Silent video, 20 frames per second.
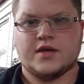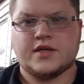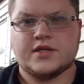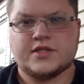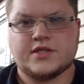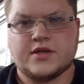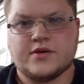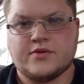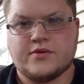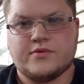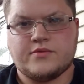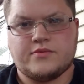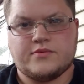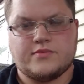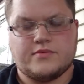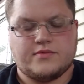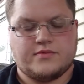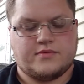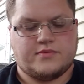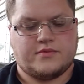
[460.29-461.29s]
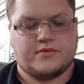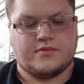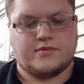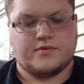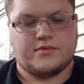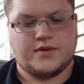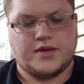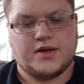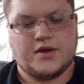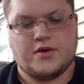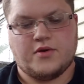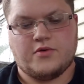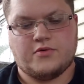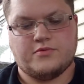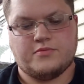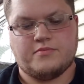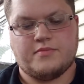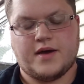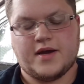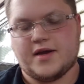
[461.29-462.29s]
So,
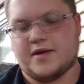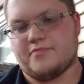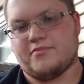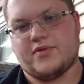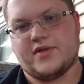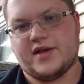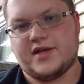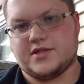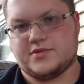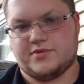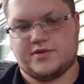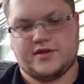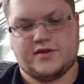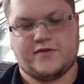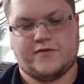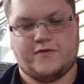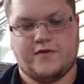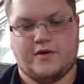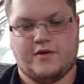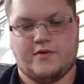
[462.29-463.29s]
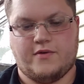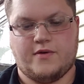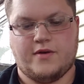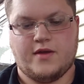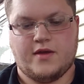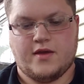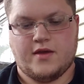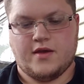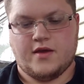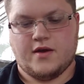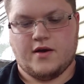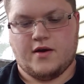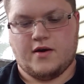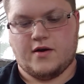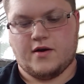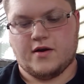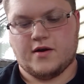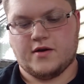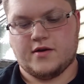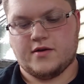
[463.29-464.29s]
my complaints with this phone
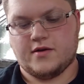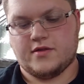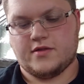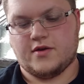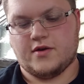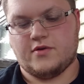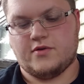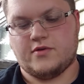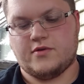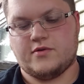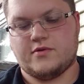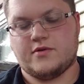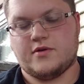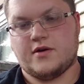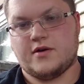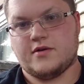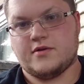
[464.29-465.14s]
are the whole